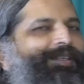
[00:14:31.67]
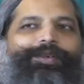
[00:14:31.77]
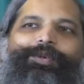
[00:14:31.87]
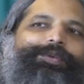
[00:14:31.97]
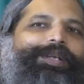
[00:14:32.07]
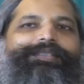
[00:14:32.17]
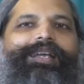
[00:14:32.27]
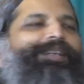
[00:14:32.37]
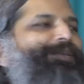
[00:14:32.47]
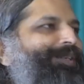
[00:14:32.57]
could do
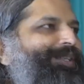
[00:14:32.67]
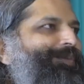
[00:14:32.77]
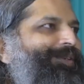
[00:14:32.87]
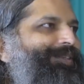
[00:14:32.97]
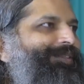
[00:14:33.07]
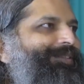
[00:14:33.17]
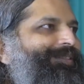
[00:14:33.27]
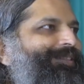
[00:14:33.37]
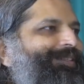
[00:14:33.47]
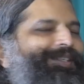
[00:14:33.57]
exactly what they wanted.
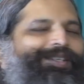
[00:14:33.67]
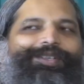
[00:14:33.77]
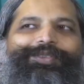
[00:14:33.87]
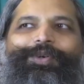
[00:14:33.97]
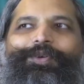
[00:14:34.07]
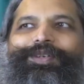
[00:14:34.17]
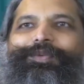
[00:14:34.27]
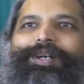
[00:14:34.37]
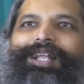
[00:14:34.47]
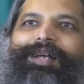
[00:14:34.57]
Hmm. So
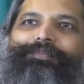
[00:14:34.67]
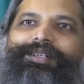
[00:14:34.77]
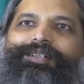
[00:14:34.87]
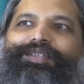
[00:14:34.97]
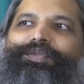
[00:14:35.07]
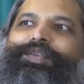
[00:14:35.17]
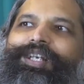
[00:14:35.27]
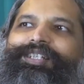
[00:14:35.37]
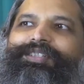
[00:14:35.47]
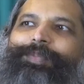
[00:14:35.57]
often, what happened, the
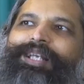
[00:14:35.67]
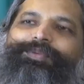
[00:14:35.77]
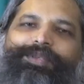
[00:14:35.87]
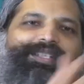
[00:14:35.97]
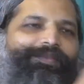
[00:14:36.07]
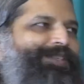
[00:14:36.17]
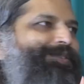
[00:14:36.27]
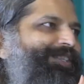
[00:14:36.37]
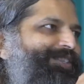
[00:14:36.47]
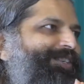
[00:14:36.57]
free space was given
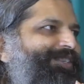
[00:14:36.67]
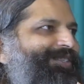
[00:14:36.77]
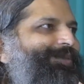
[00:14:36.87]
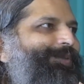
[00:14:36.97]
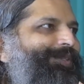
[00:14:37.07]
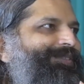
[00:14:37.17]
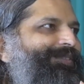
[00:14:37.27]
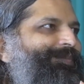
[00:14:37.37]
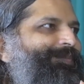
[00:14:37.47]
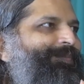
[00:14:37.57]
to the church
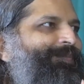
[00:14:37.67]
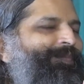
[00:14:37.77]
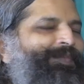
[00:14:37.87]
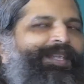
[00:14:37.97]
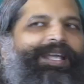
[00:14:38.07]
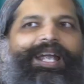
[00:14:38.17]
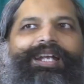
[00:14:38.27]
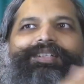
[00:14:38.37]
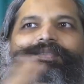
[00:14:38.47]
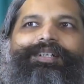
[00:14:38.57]
schools
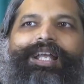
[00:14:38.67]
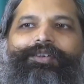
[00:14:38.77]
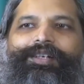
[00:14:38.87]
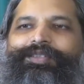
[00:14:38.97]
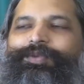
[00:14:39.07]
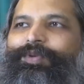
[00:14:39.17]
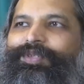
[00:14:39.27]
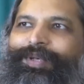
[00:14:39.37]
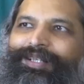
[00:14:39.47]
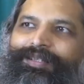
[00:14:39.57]
and the vernacular
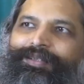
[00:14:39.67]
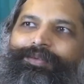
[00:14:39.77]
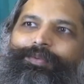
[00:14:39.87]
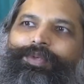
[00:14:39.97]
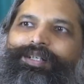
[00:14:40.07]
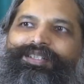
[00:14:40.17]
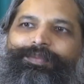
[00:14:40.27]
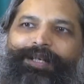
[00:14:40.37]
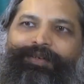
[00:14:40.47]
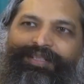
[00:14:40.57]
schools were the
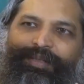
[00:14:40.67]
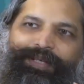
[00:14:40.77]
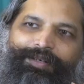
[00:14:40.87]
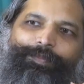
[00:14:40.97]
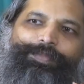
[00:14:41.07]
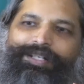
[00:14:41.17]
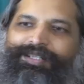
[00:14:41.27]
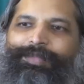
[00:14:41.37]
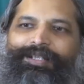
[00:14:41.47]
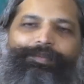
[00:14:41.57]
worst because they were
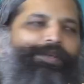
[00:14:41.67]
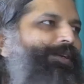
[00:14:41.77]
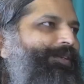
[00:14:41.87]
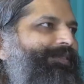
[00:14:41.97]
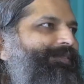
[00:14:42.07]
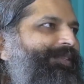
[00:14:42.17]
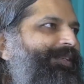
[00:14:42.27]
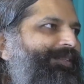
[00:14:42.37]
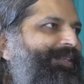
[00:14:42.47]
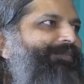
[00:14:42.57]
oppressed by the bureaucracy
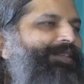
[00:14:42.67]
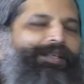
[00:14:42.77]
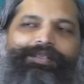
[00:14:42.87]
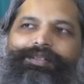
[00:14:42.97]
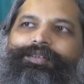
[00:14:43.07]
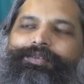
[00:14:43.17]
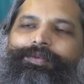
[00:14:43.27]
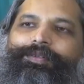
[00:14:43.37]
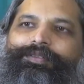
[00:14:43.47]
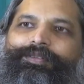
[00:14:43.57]
and the government
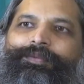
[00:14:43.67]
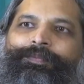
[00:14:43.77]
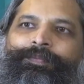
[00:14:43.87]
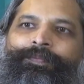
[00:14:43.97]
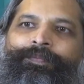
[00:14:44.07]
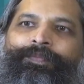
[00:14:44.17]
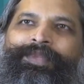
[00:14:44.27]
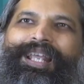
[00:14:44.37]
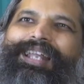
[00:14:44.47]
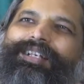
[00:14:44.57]
controls.
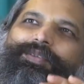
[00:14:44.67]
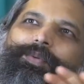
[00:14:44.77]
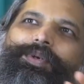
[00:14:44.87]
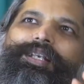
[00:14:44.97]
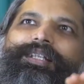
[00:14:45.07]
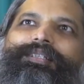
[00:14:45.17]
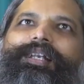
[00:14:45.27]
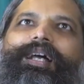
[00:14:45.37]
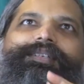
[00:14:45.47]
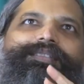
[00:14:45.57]
And it's only in the
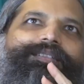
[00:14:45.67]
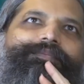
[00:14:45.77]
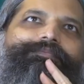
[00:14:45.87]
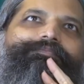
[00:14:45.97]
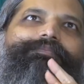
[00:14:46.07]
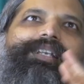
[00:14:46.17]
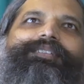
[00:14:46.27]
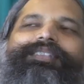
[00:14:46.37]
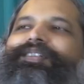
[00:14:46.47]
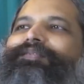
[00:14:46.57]
last,
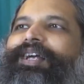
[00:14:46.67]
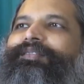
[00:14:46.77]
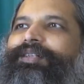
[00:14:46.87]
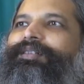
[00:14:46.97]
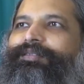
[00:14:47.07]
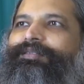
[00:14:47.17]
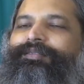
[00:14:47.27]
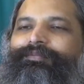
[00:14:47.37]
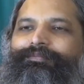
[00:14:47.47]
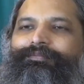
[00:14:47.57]
let's say, five years,